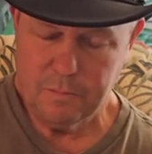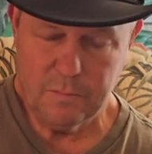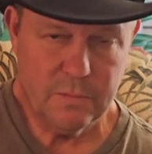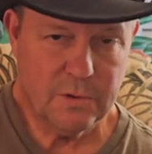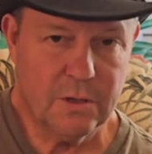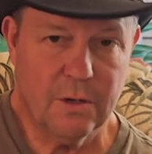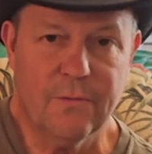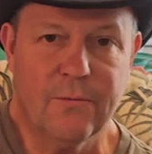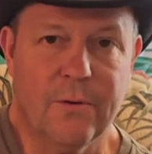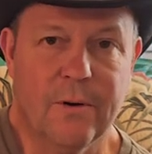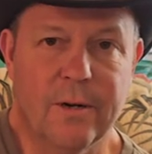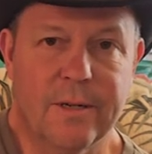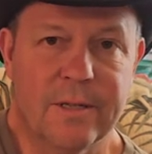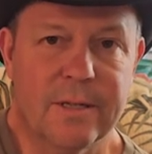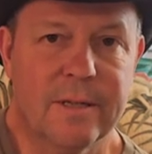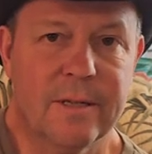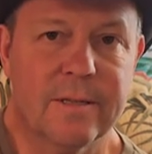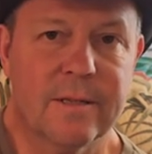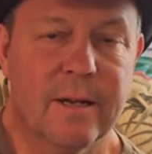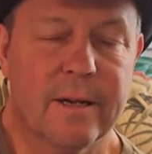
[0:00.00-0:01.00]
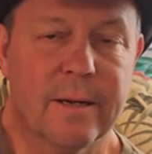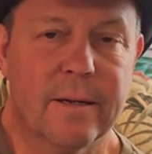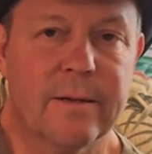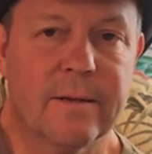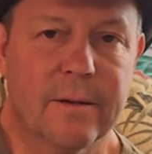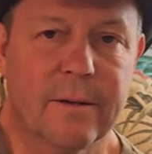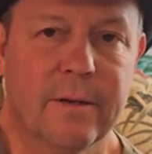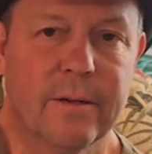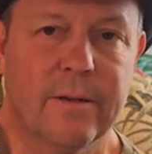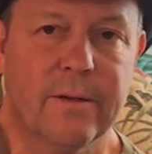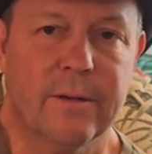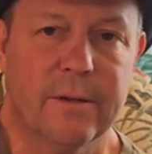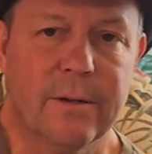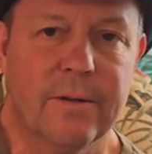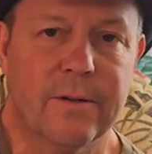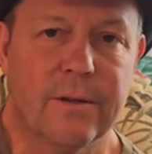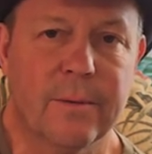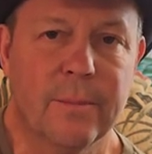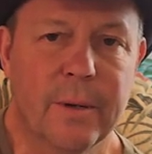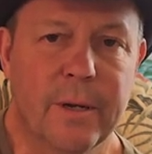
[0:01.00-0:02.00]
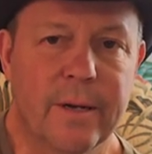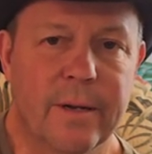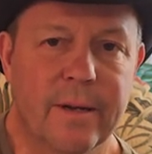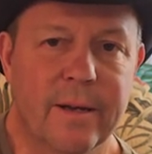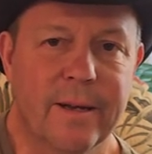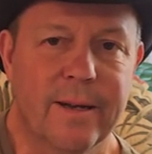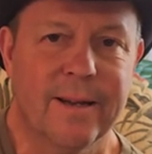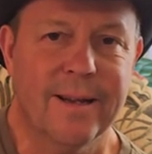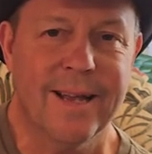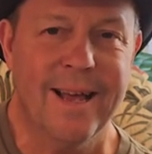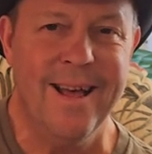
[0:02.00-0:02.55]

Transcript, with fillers: So far, sounds like a good dude to me, doesn't it?